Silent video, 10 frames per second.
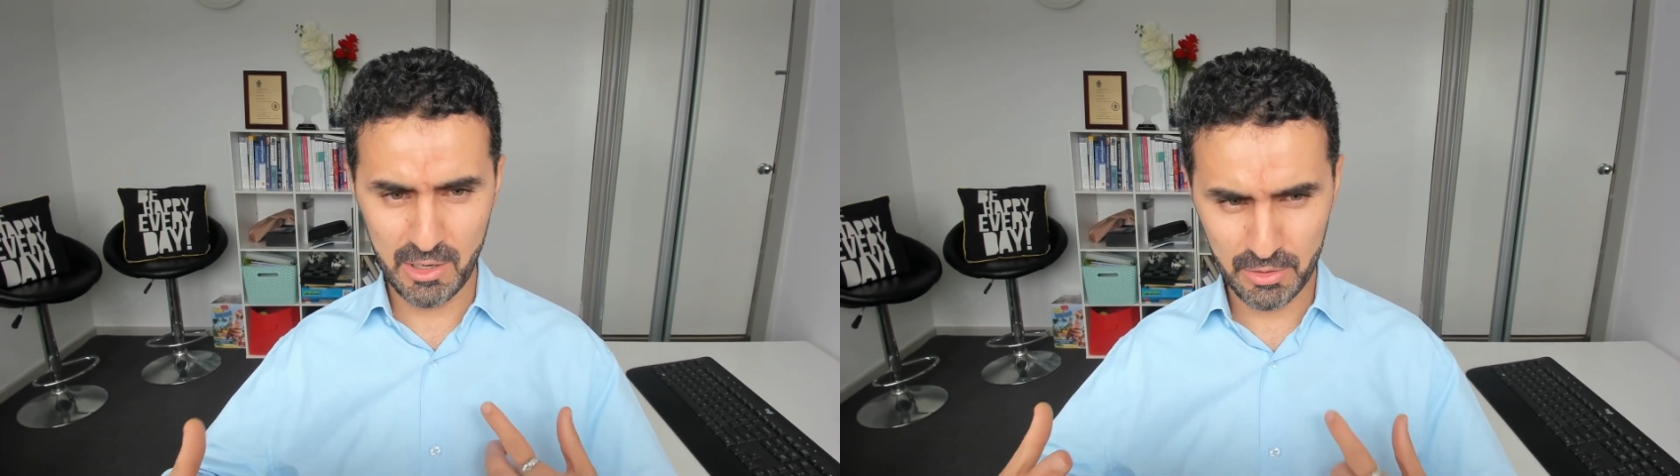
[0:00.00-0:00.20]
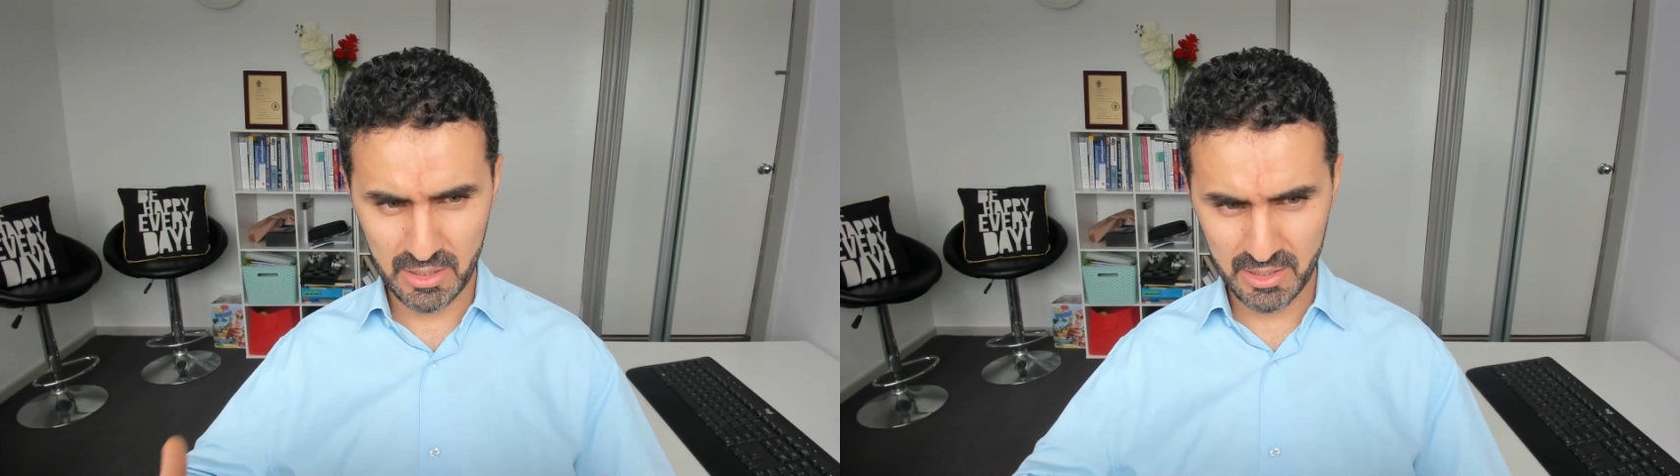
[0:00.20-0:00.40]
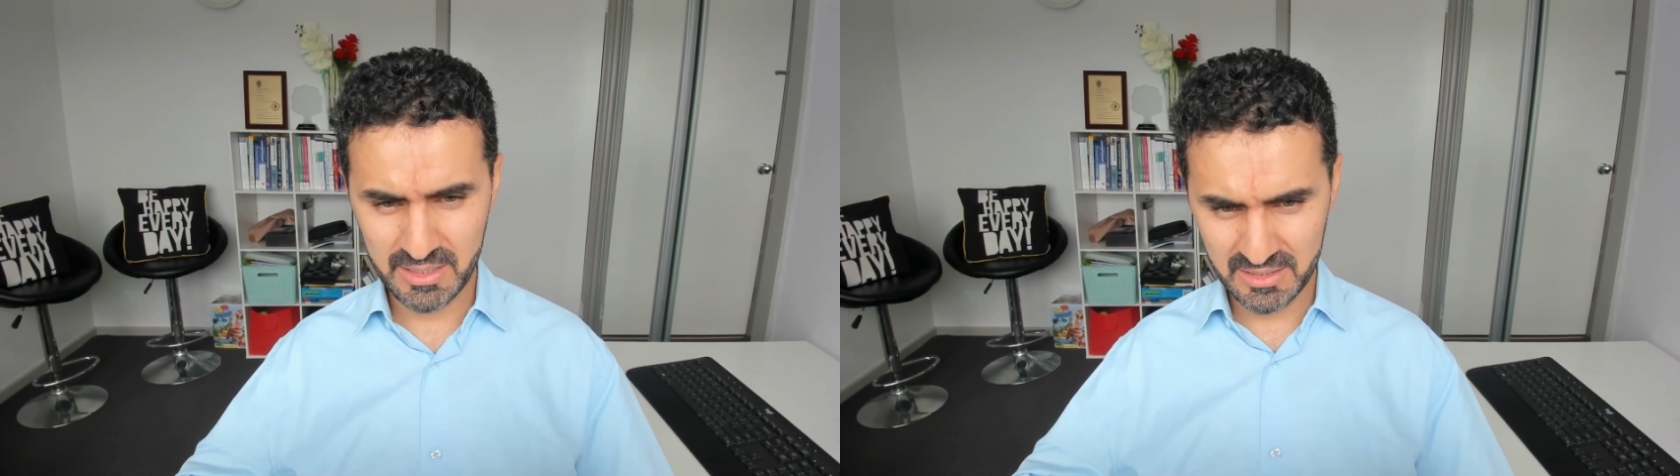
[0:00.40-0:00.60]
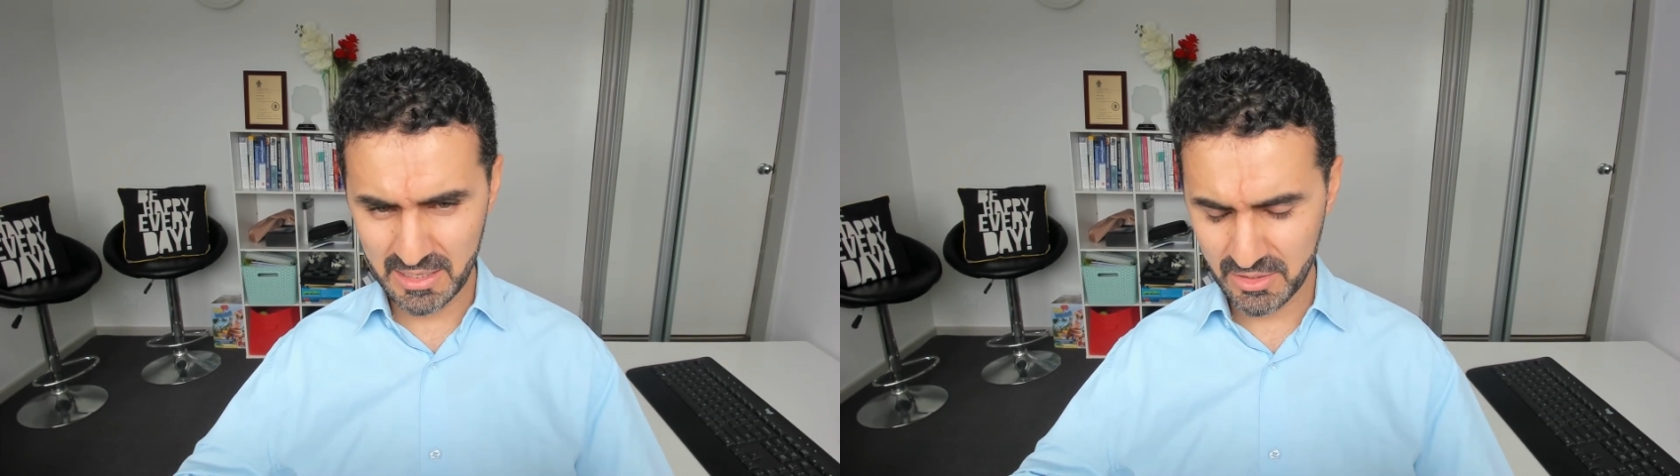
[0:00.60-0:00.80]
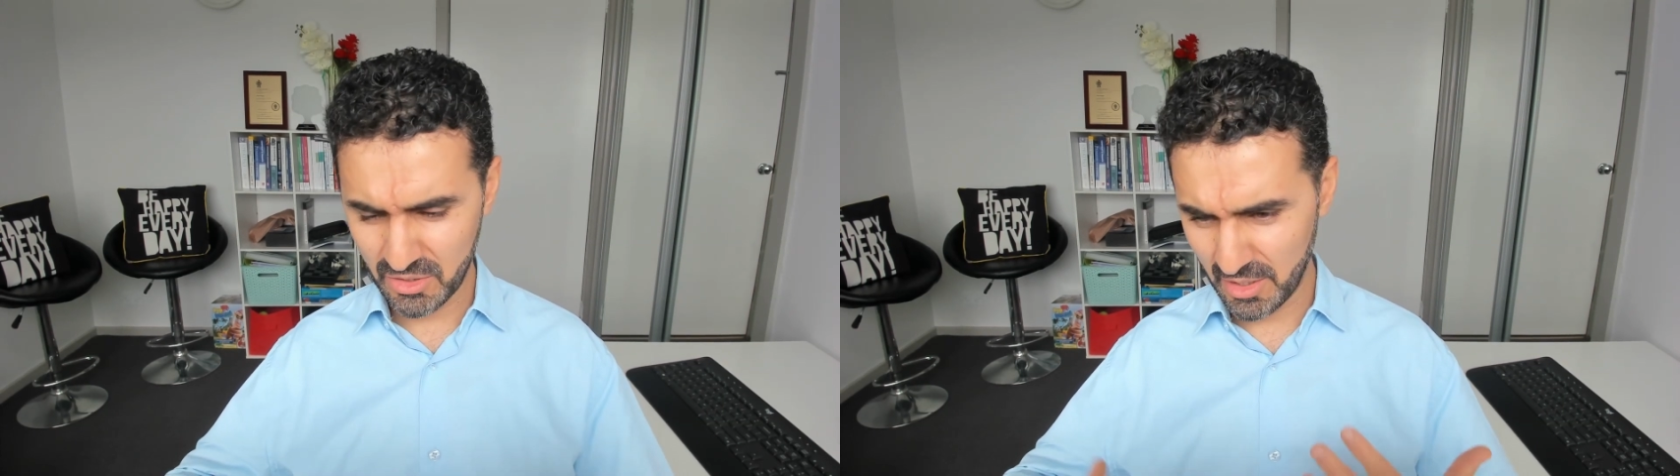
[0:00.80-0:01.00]
our
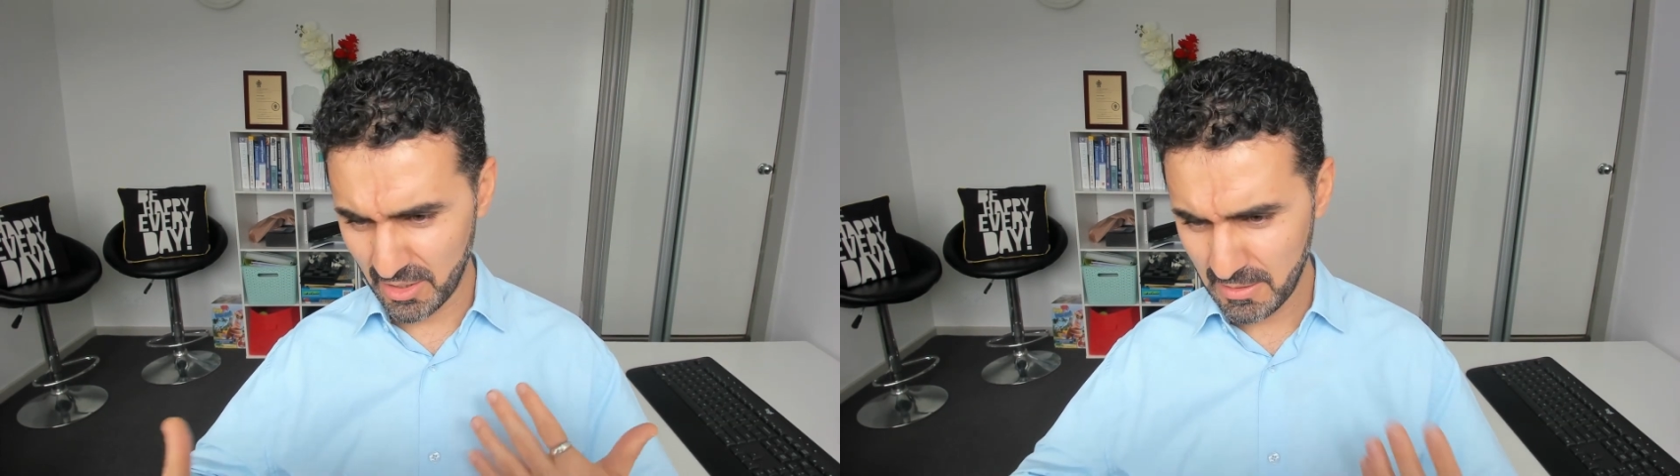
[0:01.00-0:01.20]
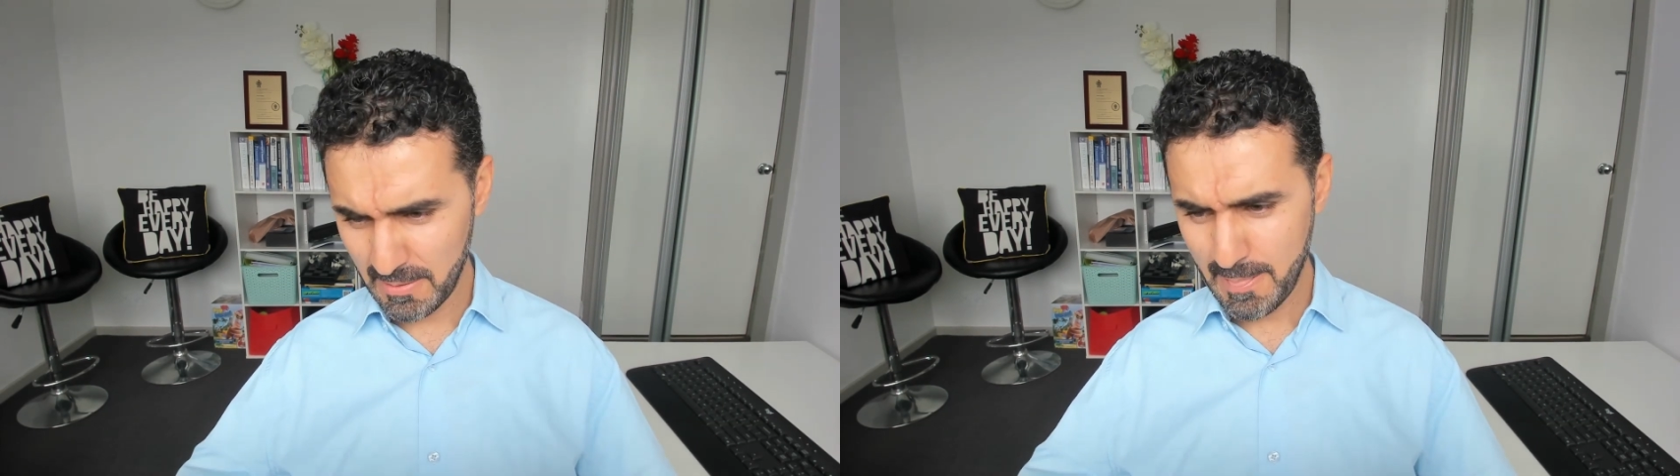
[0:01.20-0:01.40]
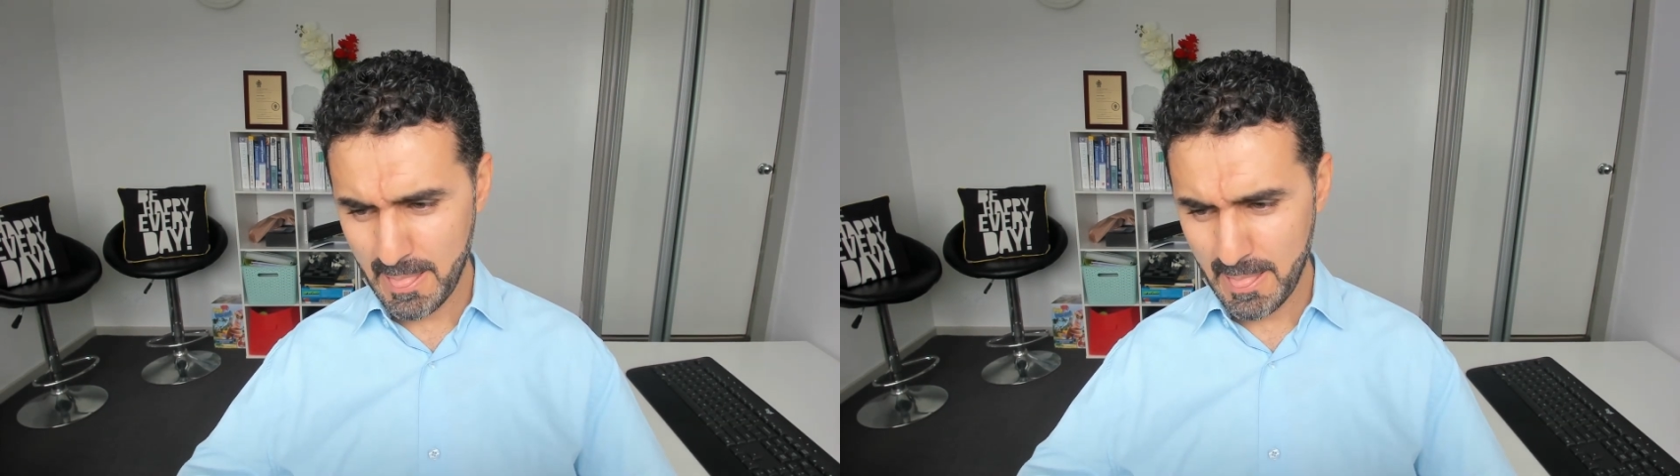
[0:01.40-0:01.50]
architecture.